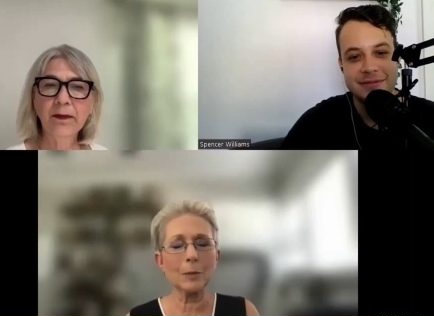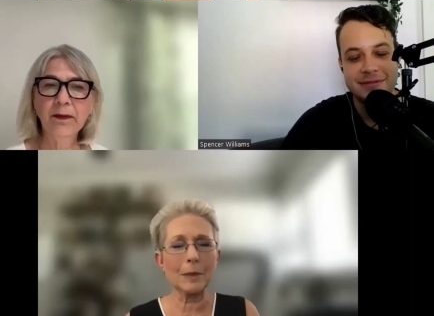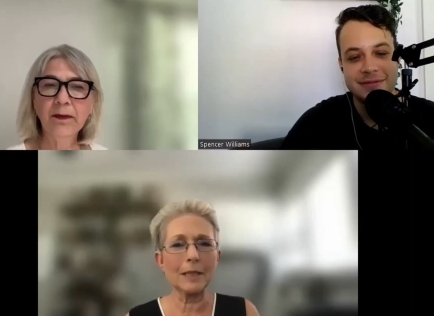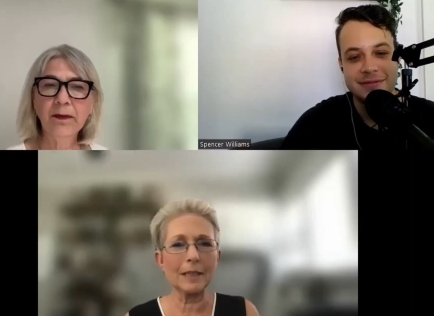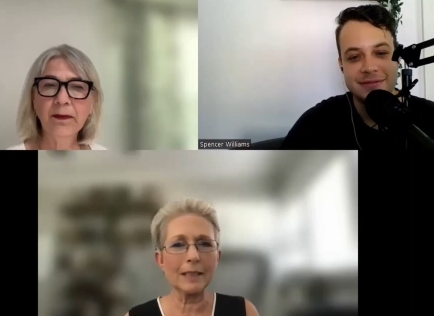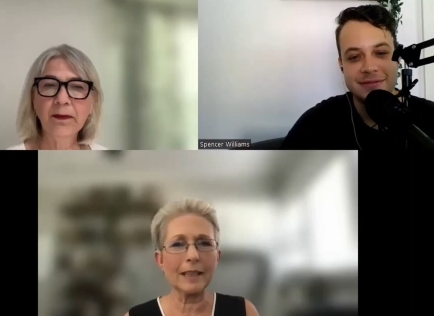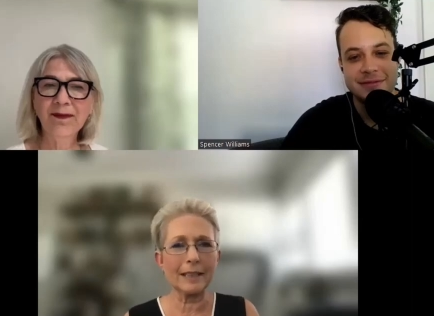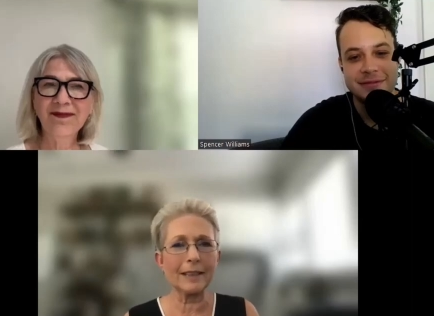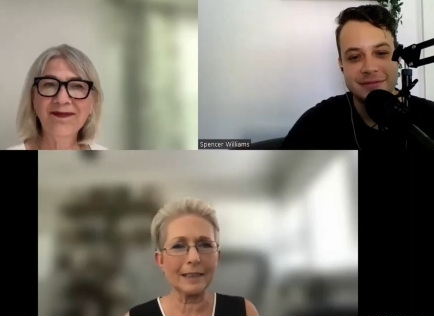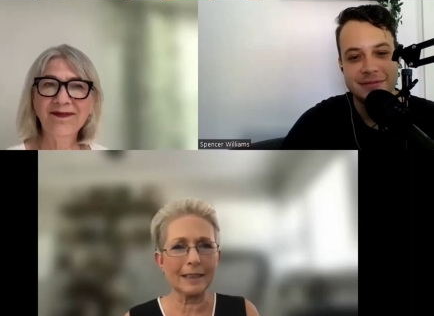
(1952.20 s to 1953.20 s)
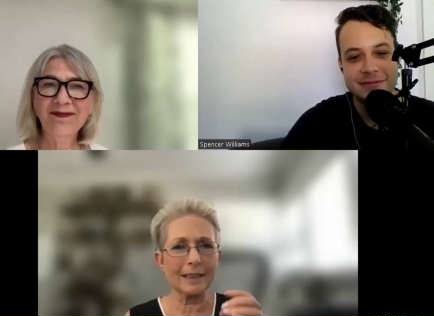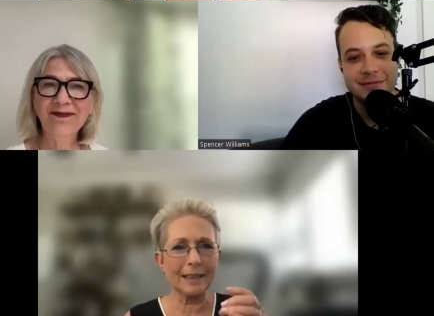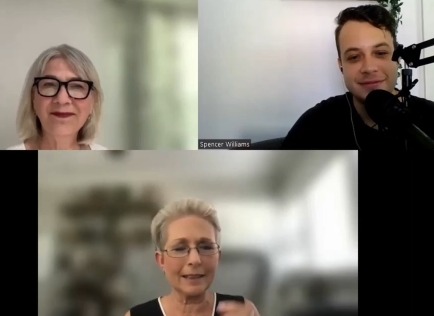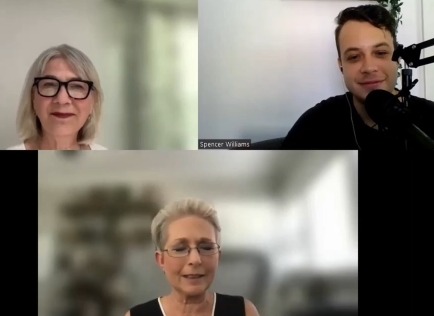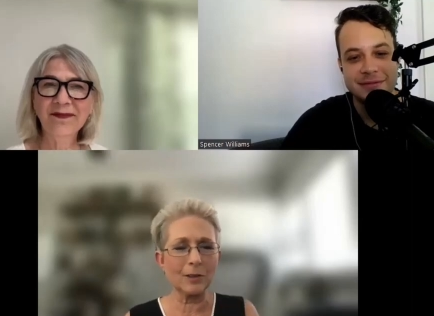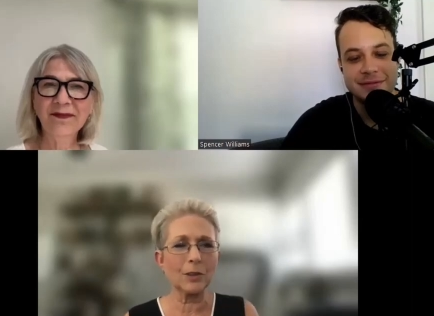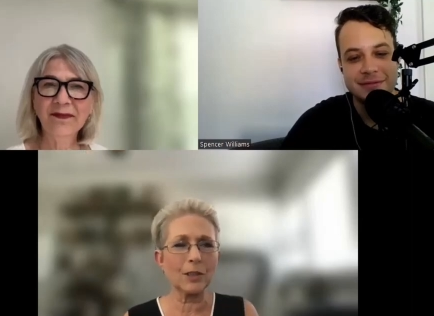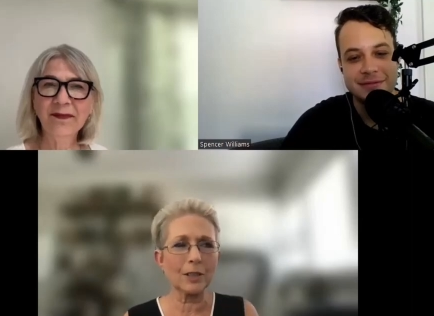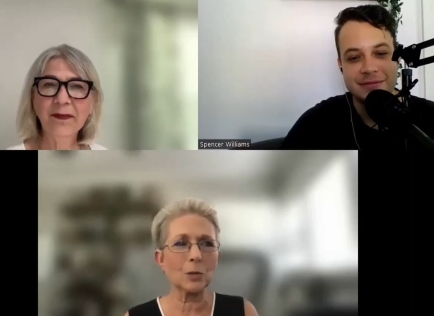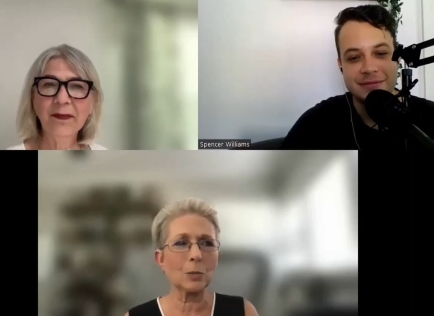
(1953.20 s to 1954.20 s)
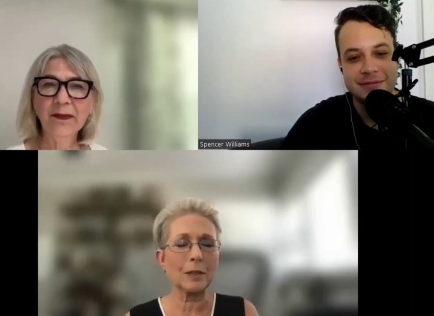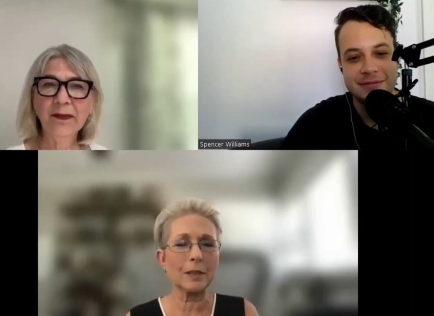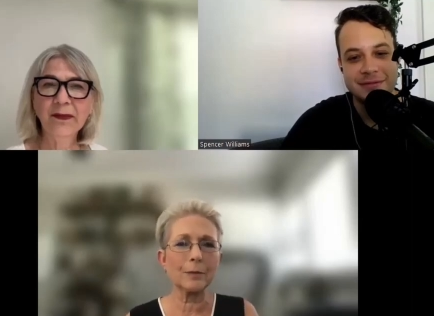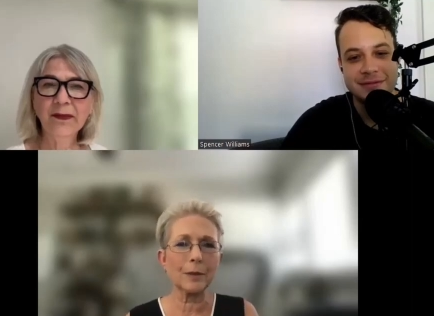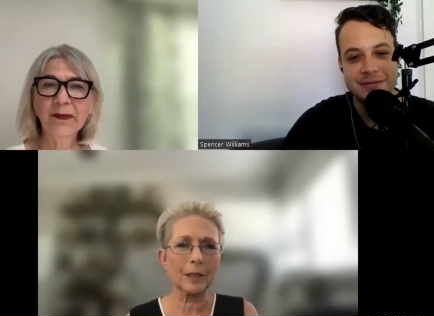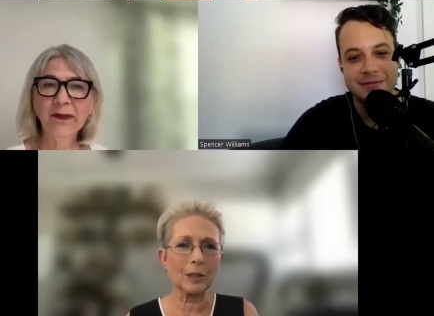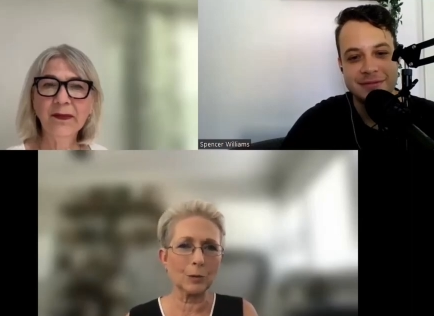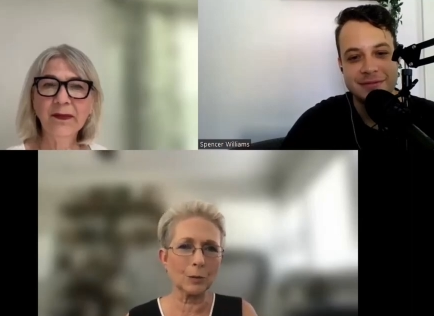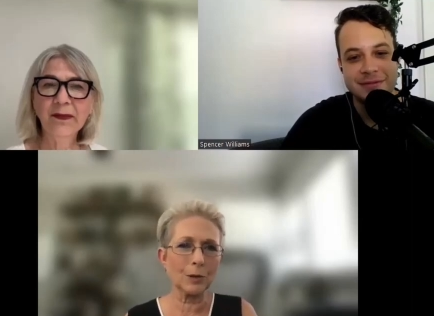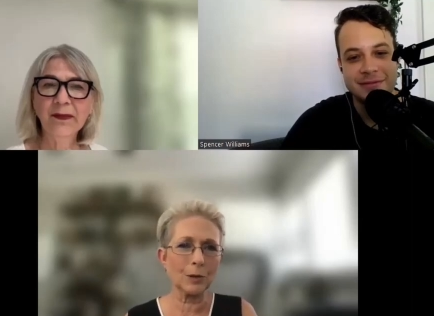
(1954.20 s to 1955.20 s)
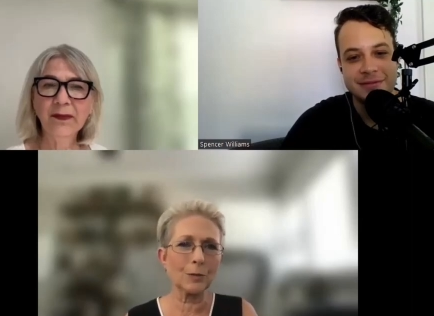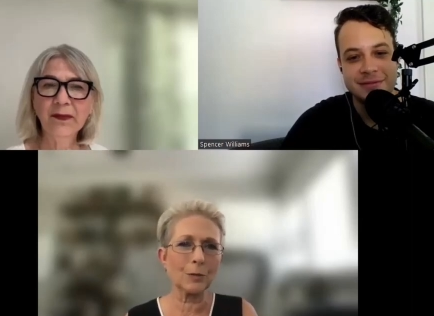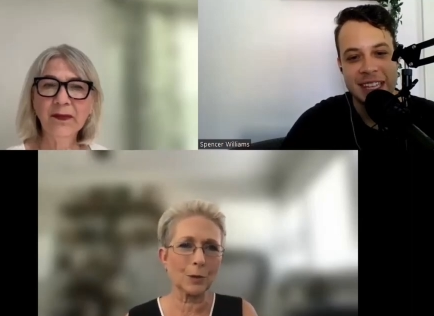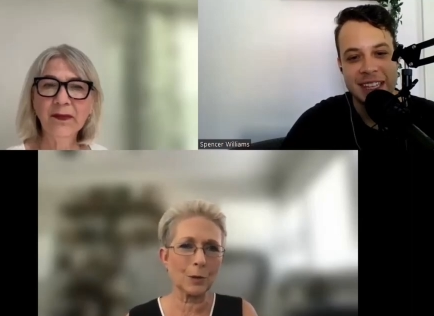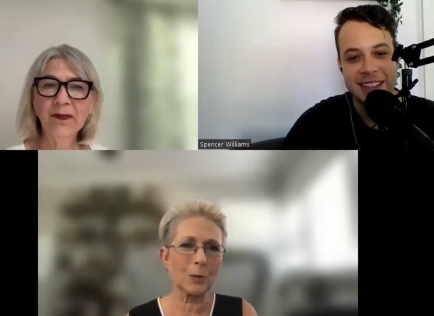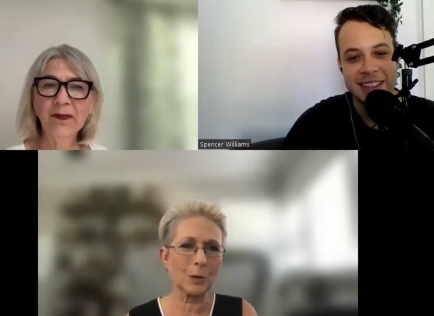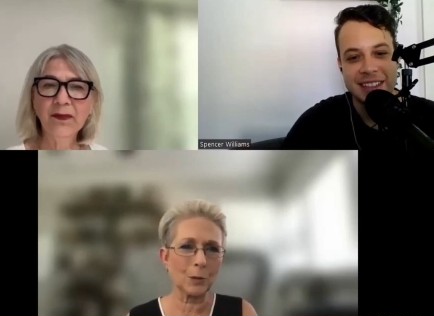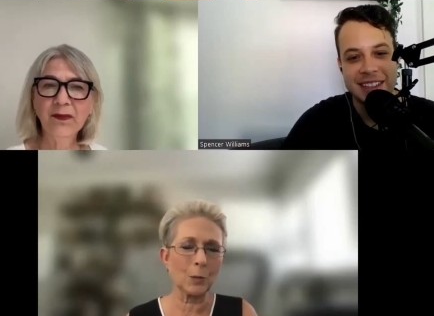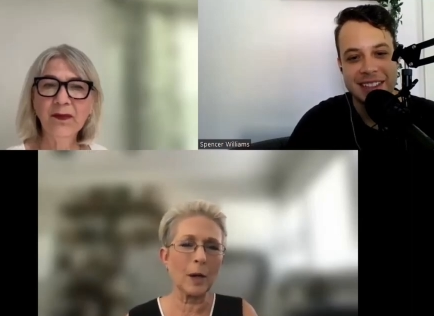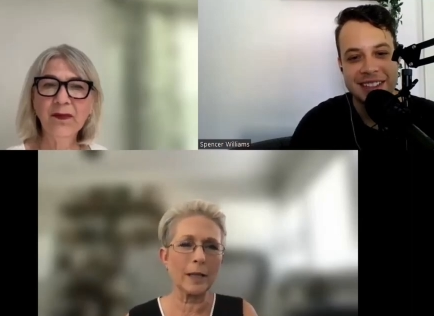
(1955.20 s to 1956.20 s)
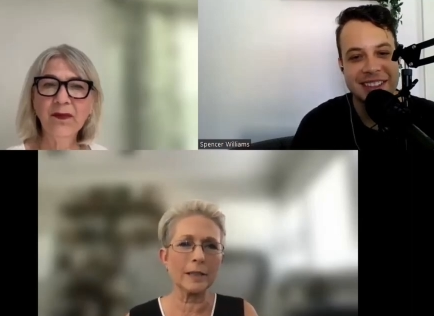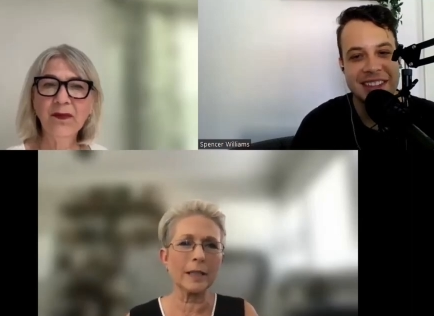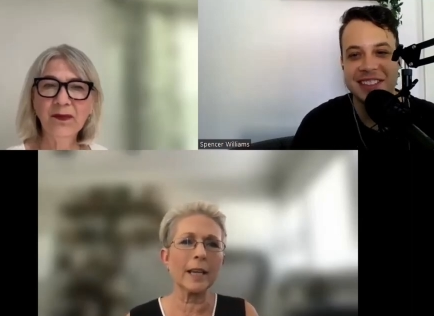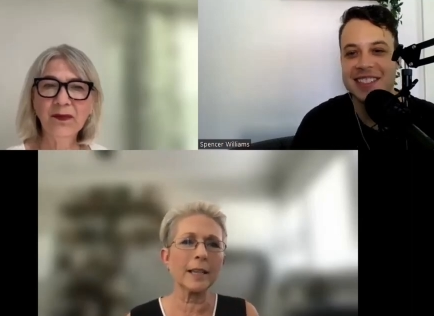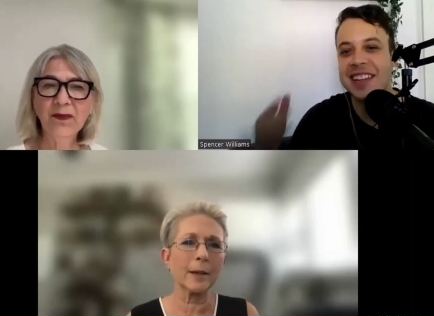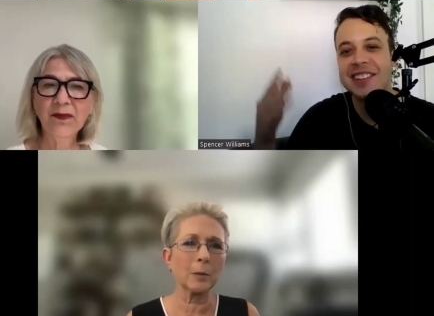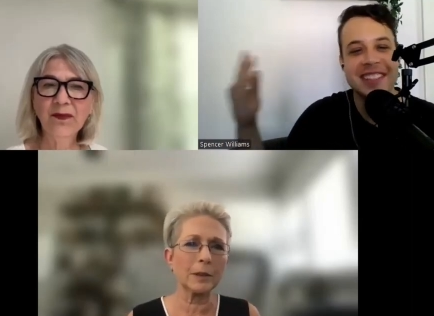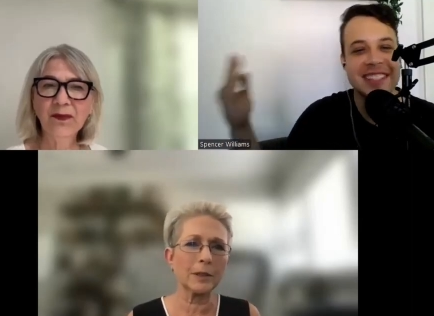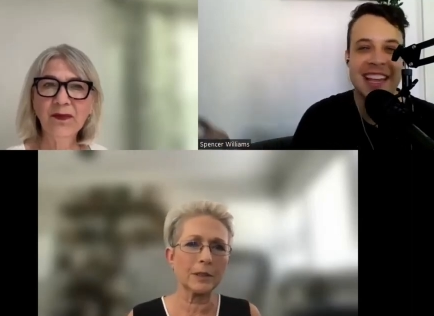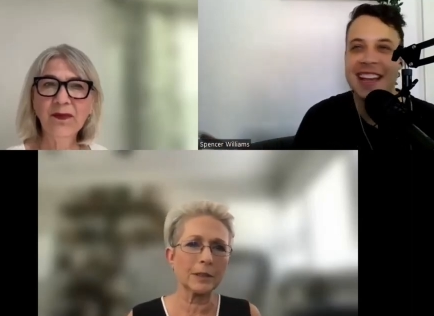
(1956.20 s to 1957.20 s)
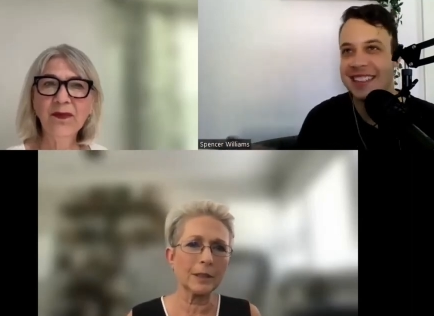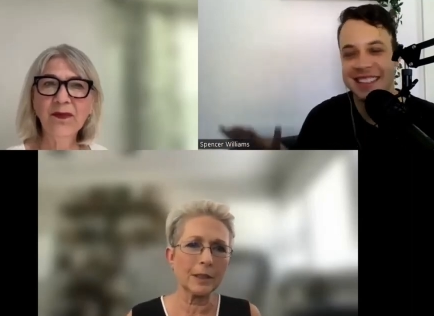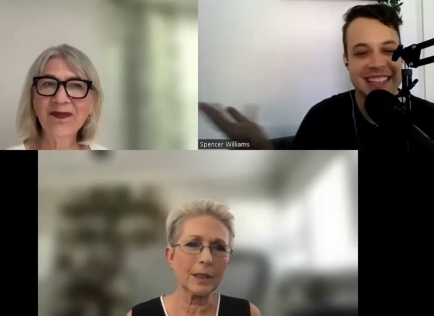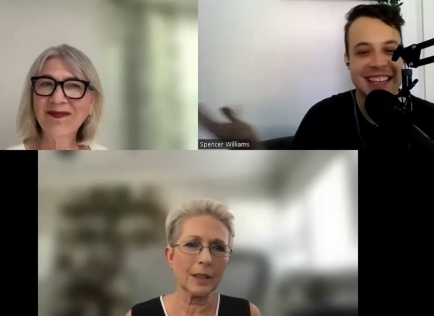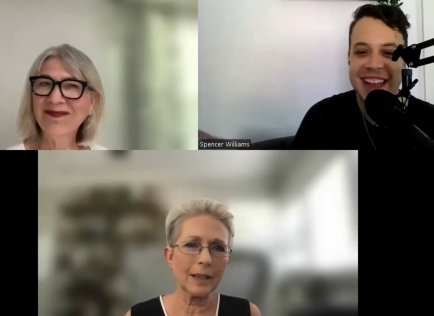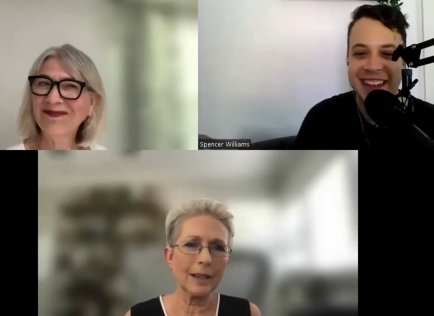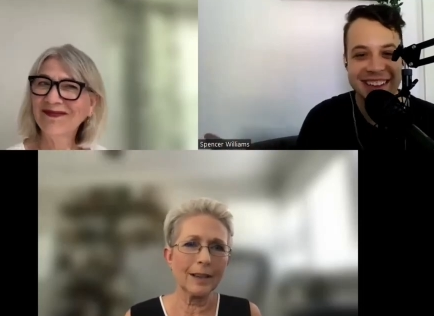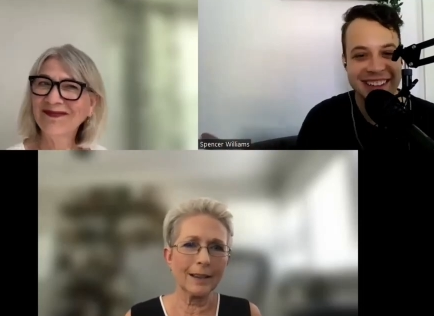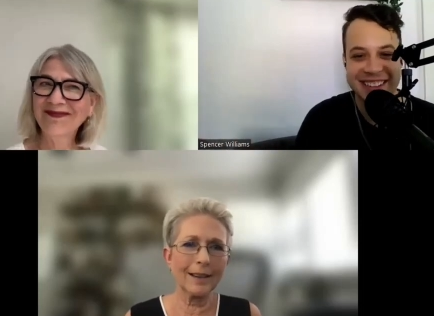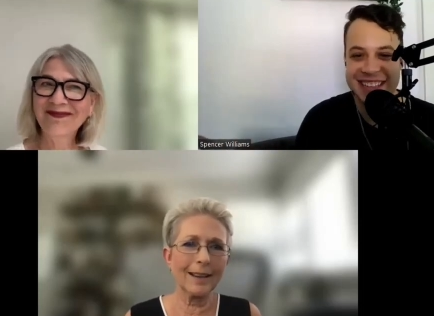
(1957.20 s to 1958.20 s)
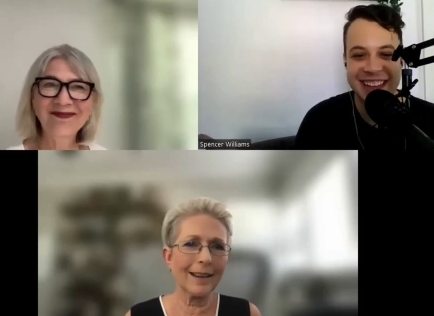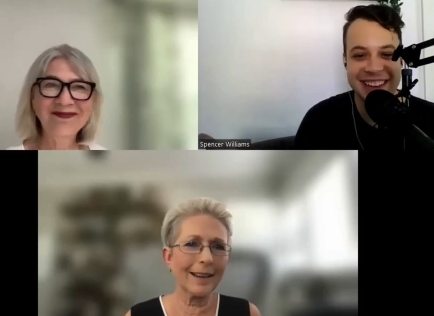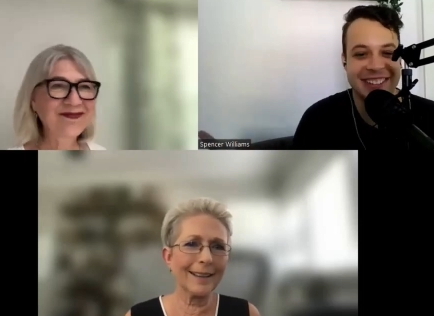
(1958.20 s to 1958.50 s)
Speaker 1: them in like that there are such specific uses for certain ones. And There's such
Speaker 2: a science to hangers. I,